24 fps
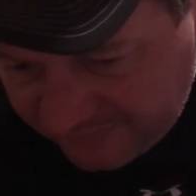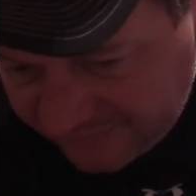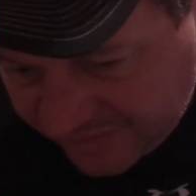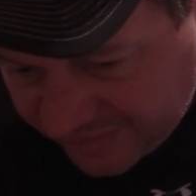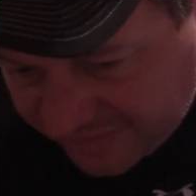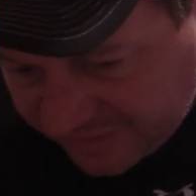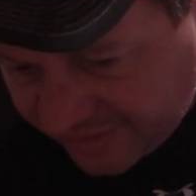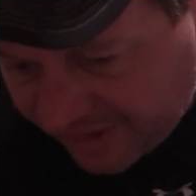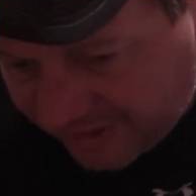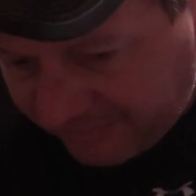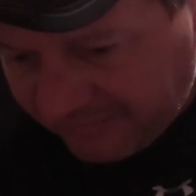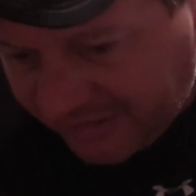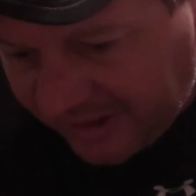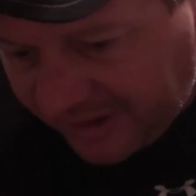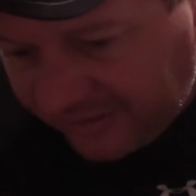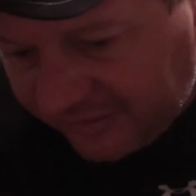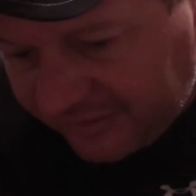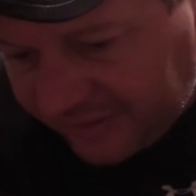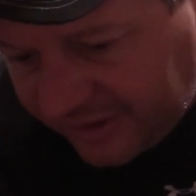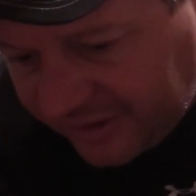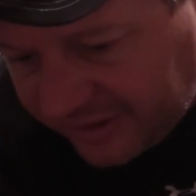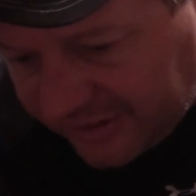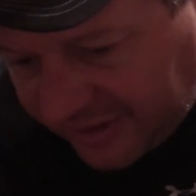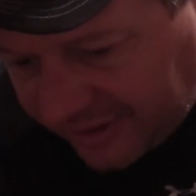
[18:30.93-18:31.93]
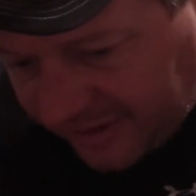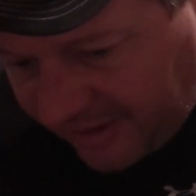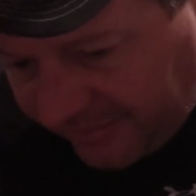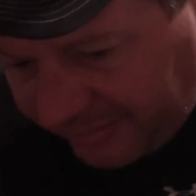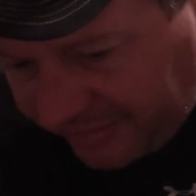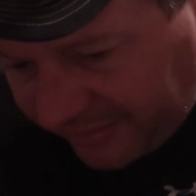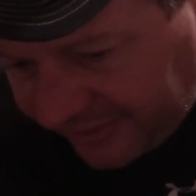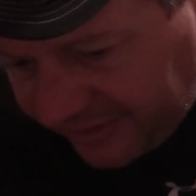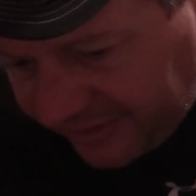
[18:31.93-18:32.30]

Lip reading: So that minnow is just a couple